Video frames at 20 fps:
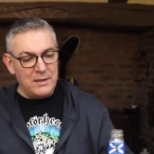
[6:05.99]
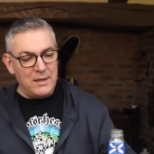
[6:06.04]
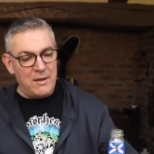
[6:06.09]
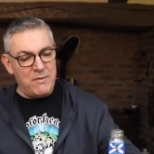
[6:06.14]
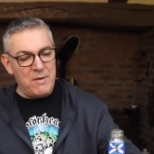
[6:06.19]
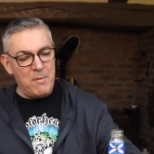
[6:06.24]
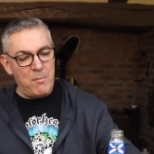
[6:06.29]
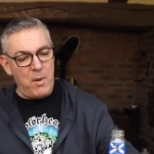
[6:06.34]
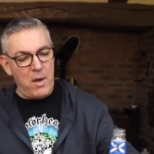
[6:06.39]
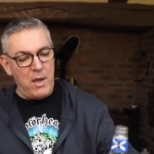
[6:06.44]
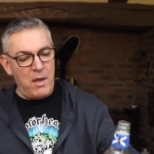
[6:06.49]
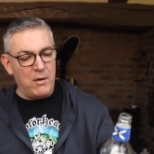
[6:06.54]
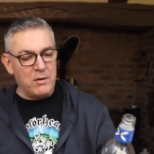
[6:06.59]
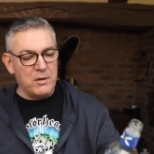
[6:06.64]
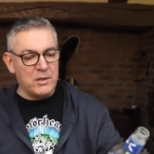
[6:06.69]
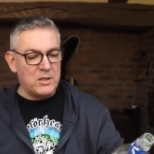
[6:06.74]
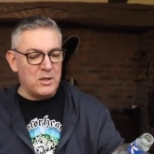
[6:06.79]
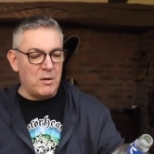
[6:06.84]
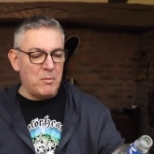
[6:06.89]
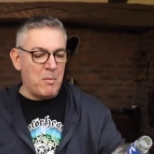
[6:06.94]
If you buy it on
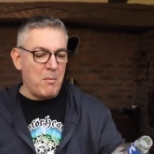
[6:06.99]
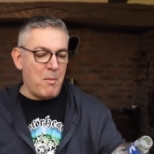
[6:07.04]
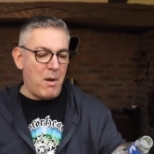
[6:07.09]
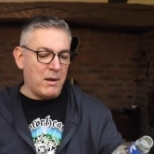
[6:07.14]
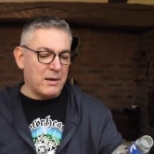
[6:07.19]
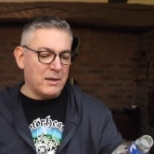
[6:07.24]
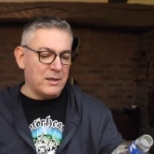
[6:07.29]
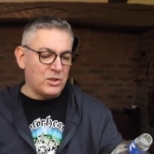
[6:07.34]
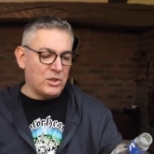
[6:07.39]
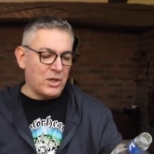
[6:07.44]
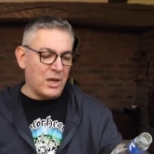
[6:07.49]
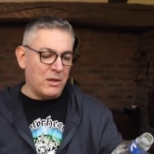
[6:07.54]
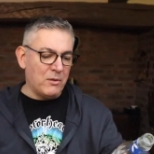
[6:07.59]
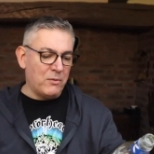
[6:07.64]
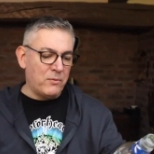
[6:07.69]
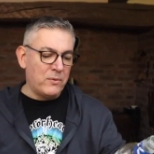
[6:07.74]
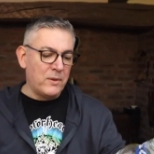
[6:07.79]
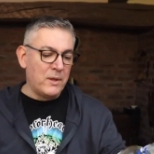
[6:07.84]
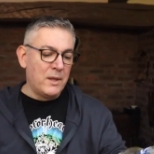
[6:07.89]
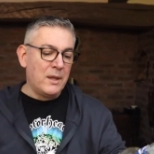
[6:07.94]
a supermarket
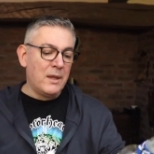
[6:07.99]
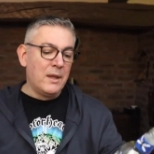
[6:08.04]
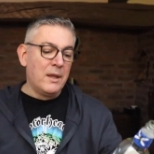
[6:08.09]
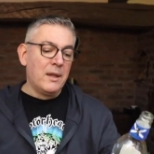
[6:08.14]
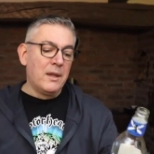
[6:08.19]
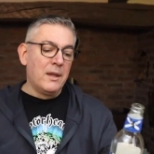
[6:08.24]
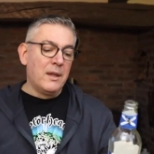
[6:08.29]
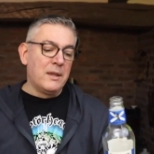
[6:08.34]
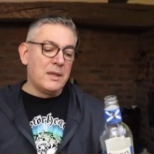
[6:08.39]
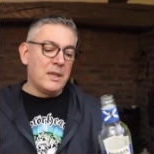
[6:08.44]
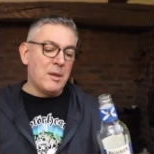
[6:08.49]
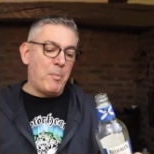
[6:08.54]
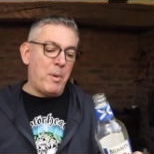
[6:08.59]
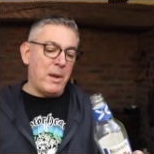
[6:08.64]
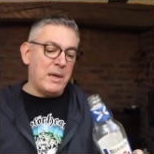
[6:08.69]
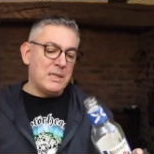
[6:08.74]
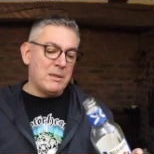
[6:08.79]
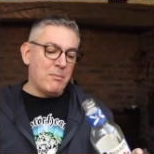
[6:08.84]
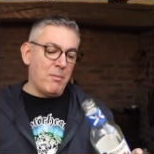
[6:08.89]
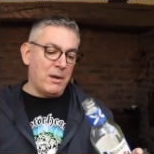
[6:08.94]
shelf, you
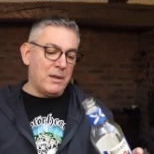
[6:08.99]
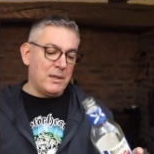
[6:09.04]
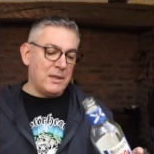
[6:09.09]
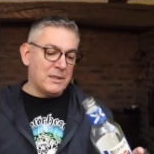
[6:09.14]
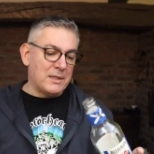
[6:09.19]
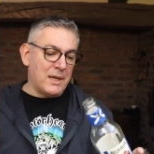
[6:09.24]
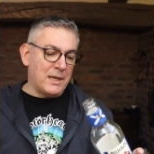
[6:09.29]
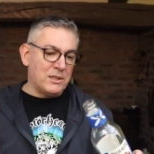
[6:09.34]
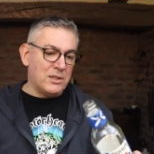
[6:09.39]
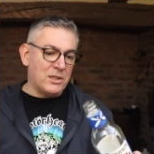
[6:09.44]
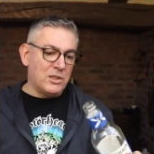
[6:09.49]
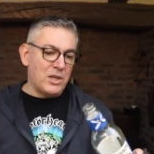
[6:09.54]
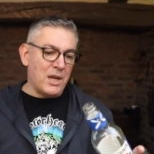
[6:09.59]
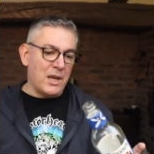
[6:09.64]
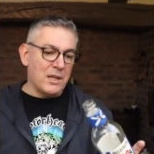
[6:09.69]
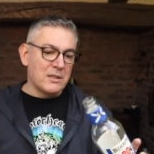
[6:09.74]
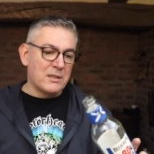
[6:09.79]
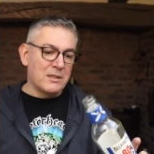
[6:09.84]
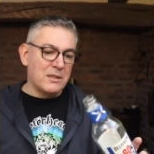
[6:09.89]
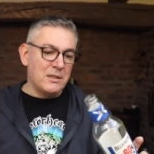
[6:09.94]
pay your money, you take your
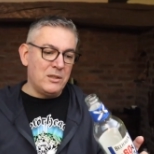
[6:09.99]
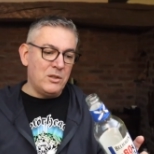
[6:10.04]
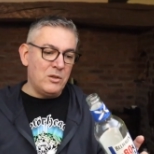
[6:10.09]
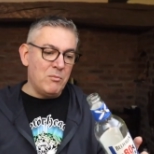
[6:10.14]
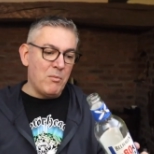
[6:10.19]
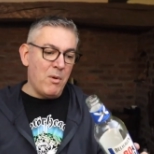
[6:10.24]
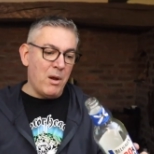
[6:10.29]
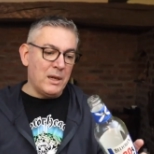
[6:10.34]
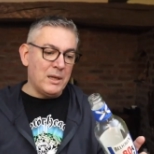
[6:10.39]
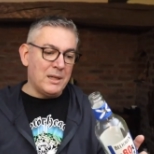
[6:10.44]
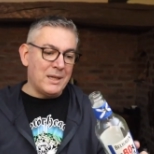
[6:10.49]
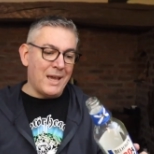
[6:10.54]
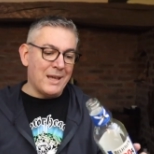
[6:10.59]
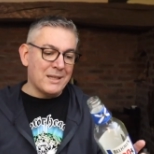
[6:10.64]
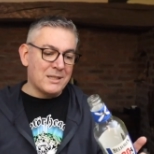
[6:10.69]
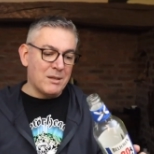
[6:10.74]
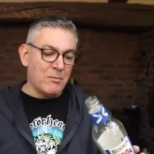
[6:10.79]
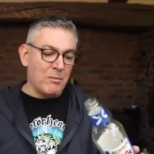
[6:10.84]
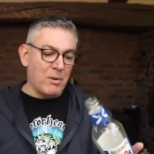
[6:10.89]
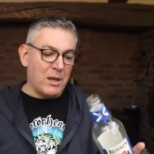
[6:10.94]
chance, you might
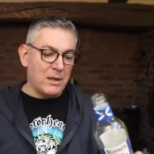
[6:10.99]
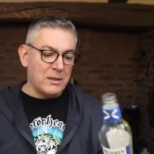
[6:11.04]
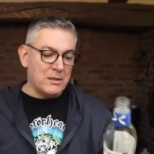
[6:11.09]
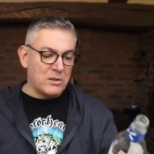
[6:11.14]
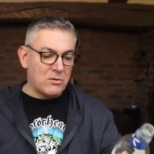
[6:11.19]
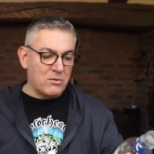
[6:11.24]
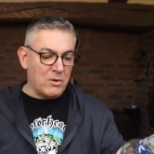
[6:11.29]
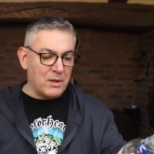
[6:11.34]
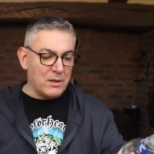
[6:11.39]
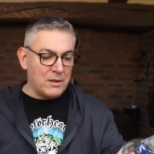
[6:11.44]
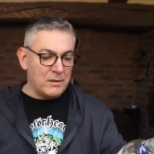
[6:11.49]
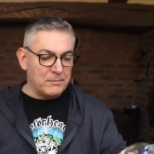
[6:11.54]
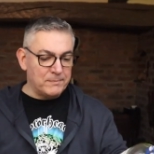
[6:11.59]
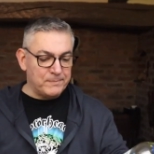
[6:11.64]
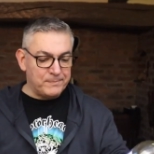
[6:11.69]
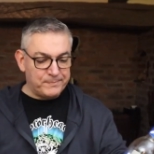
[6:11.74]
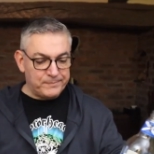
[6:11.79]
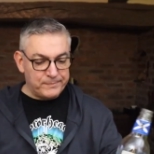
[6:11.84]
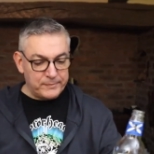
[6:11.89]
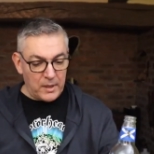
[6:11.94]
get some light strike.
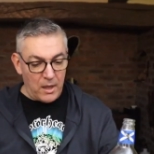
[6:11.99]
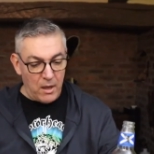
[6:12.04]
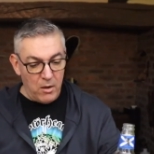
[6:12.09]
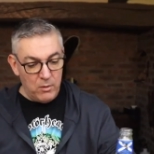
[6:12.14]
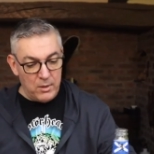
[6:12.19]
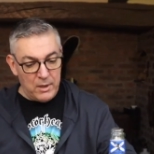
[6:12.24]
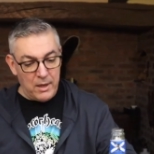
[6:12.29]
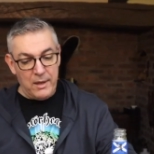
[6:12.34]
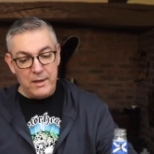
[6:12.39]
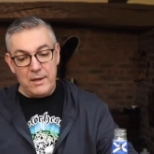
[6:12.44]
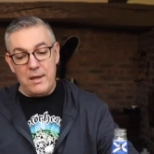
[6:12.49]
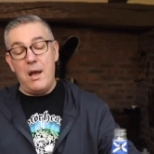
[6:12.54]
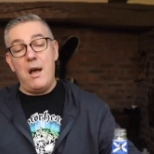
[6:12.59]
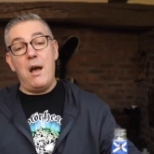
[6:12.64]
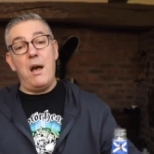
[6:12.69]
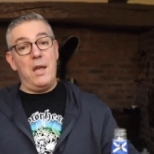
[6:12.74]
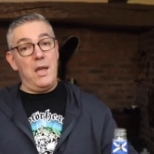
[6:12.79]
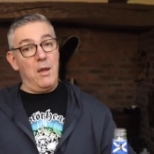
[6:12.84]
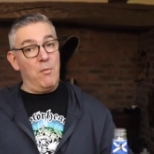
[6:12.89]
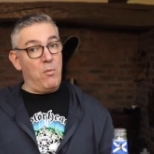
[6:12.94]
Okay,
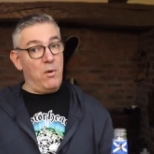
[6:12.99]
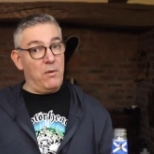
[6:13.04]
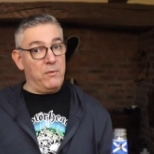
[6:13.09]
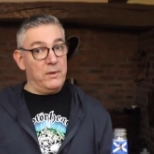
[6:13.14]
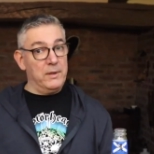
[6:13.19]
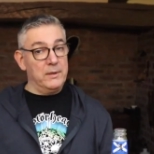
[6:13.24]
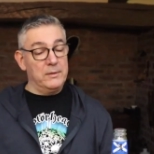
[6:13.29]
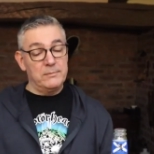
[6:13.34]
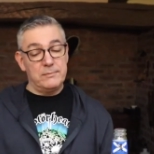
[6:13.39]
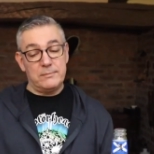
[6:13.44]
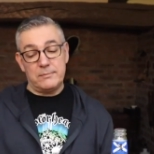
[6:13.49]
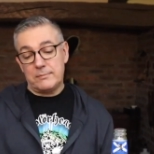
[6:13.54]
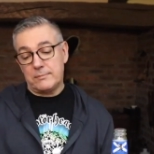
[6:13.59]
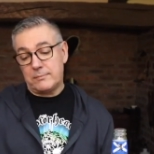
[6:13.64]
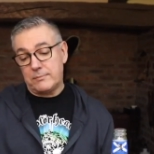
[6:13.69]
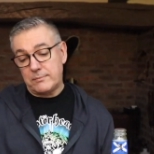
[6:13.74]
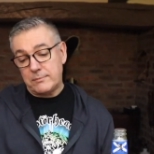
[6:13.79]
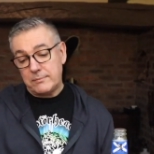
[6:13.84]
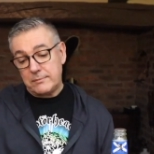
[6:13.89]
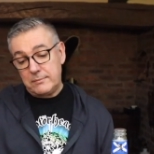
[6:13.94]
I am waffling.
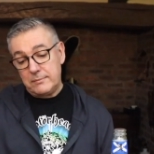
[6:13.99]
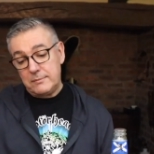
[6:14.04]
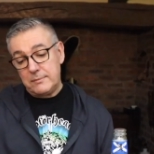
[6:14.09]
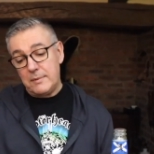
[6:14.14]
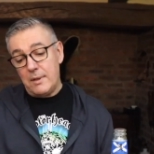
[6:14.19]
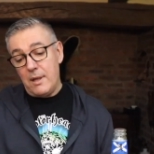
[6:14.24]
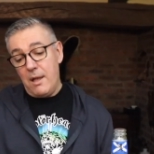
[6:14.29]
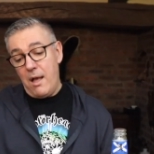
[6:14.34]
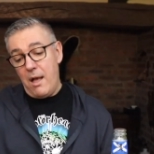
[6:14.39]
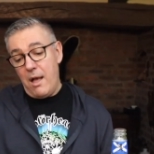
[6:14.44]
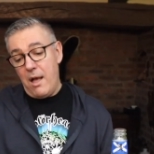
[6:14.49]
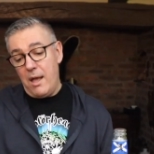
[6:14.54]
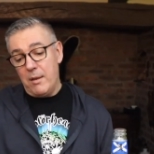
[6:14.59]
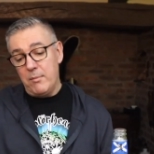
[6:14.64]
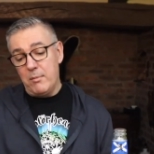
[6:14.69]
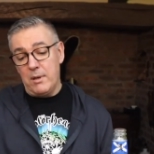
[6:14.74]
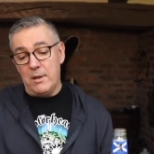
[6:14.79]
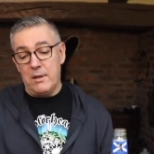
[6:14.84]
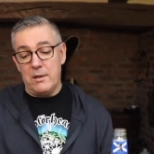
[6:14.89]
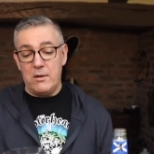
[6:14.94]

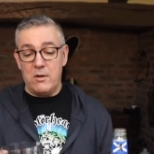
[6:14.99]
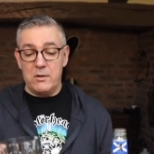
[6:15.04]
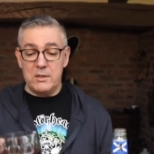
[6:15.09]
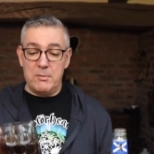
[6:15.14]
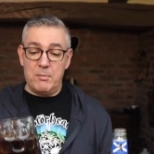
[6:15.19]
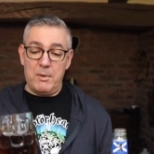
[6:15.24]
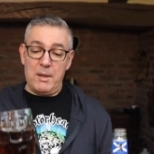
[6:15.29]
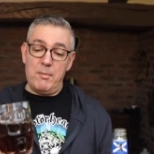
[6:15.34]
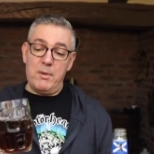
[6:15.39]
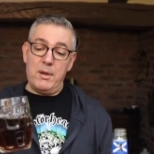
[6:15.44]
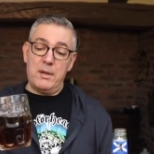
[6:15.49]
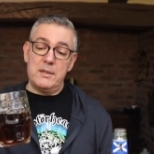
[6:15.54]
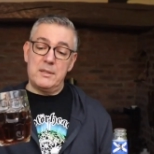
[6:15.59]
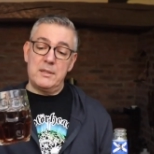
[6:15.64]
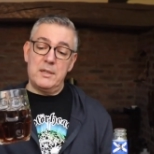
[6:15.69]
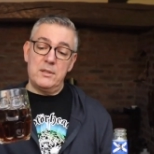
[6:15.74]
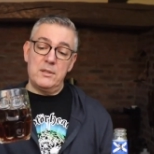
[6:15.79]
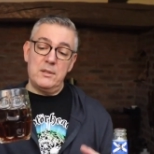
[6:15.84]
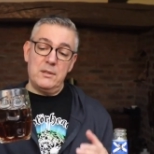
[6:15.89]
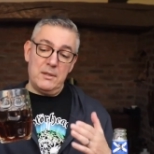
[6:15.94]
I'm going to contemplate my
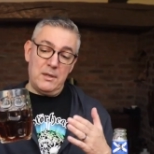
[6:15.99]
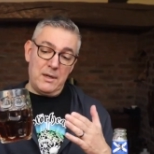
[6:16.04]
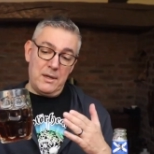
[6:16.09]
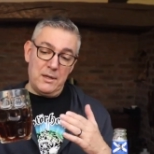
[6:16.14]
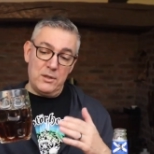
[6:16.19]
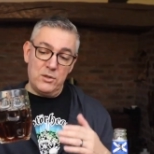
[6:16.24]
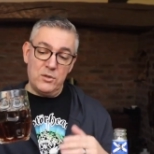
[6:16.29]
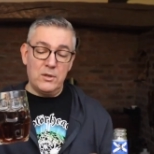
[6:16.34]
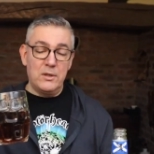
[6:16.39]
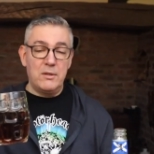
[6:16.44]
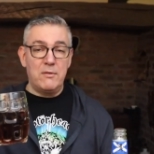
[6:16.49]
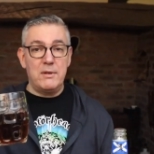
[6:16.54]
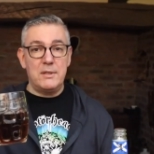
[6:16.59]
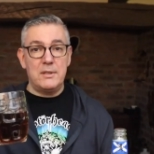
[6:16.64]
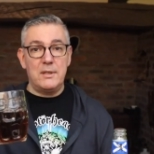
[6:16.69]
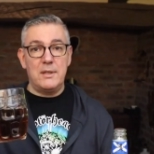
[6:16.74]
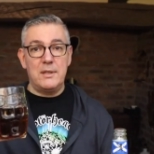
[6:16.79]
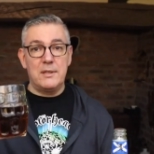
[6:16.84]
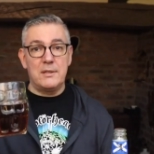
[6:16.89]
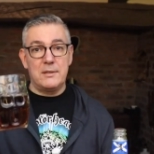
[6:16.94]
decision and enjoy the
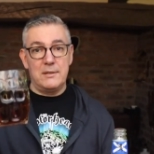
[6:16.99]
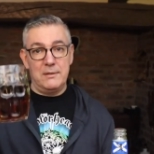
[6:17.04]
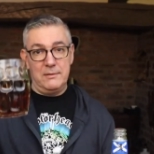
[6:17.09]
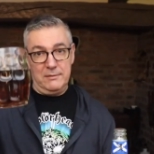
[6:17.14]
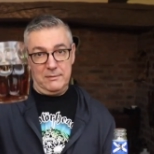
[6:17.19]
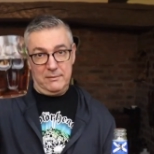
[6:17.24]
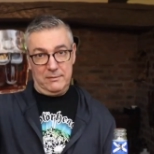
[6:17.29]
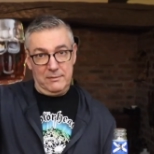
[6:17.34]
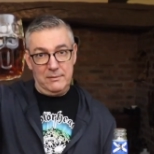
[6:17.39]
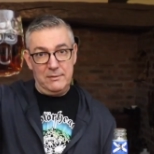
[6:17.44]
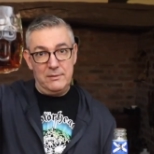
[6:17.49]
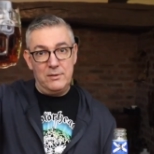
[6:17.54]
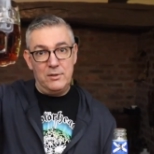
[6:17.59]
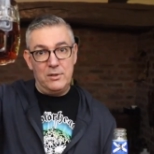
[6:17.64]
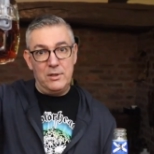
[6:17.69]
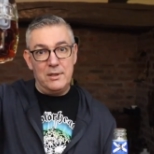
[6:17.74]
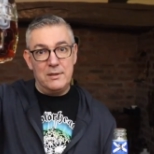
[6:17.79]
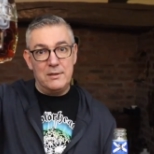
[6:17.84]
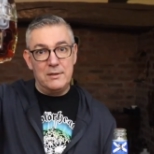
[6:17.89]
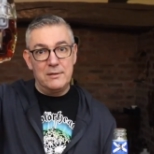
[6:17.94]
rest of this.
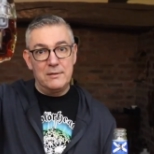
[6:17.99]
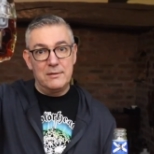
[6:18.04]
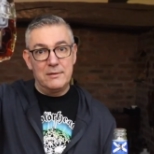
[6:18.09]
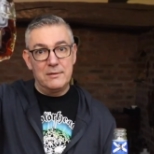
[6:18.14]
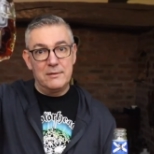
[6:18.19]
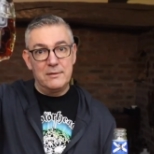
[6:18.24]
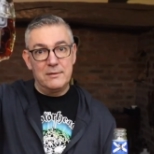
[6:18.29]
Cheers.